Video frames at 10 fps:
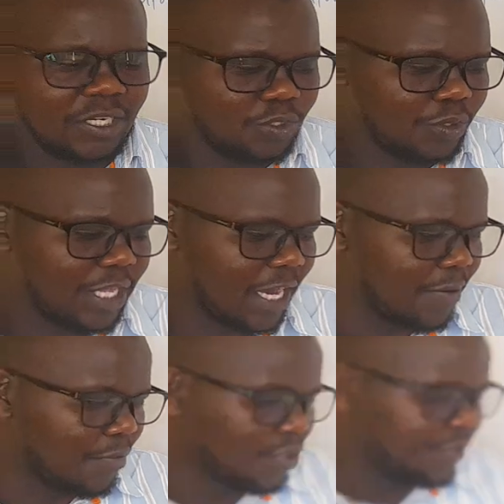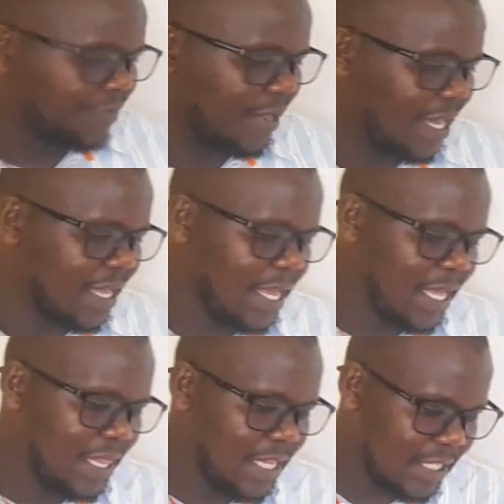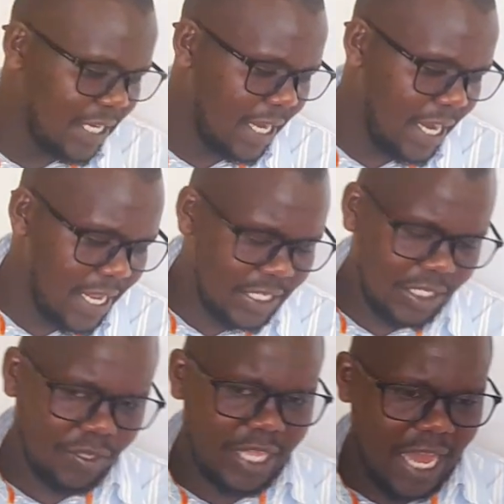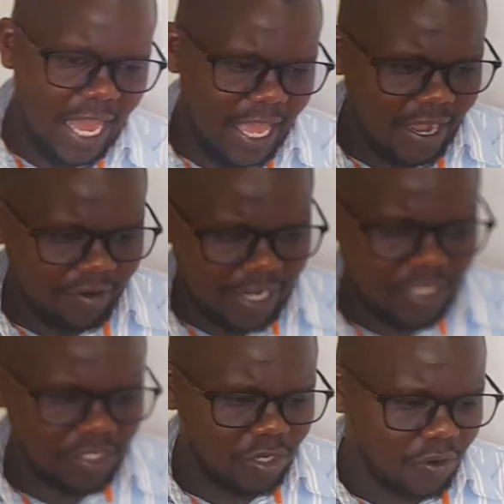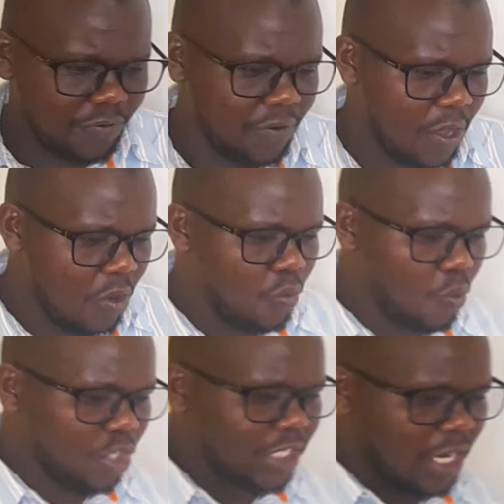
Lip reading: to the atmosphere. This leads to the higher rate of water